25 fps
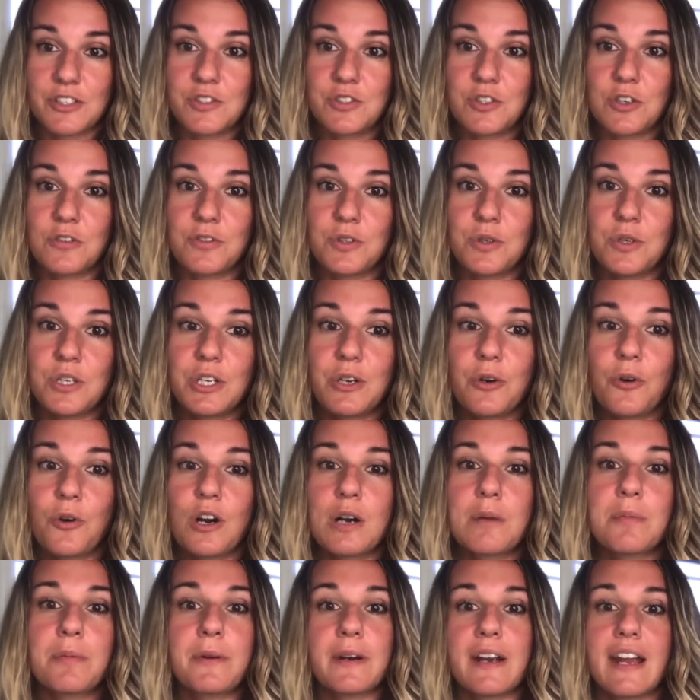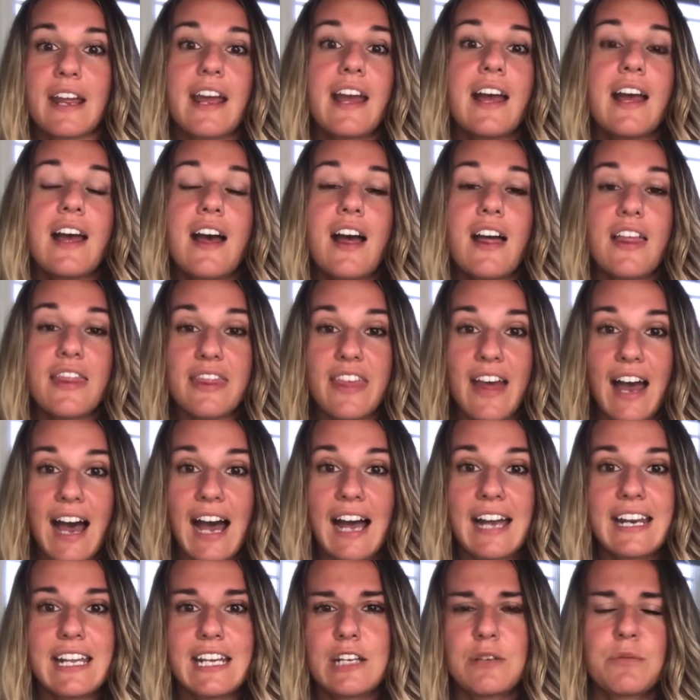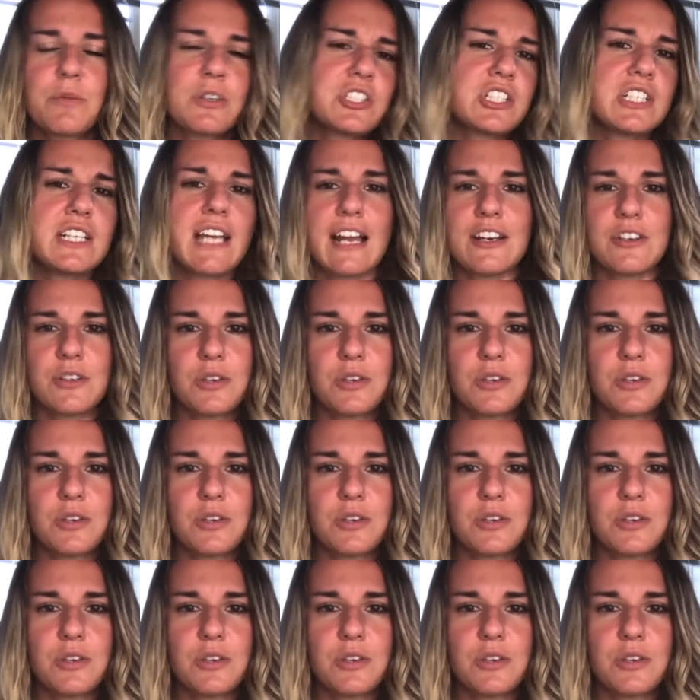So if you can incorporate that in, which again,